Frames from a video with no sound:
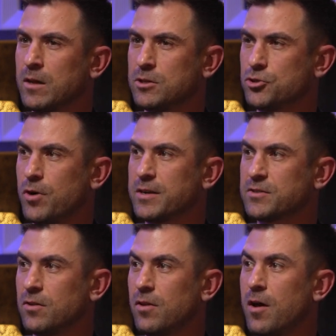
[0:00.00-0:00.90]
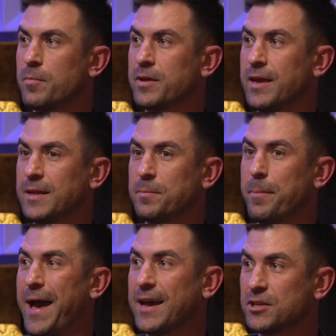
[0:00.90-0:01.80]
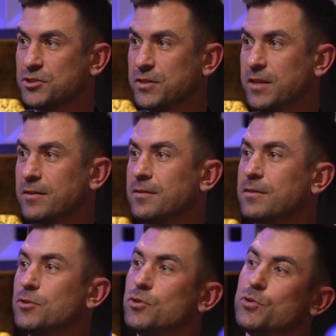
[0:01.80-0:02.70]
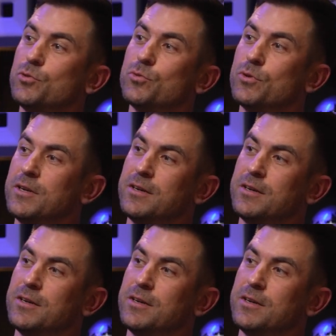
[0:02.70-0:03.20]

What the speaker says: dry salami, and package it to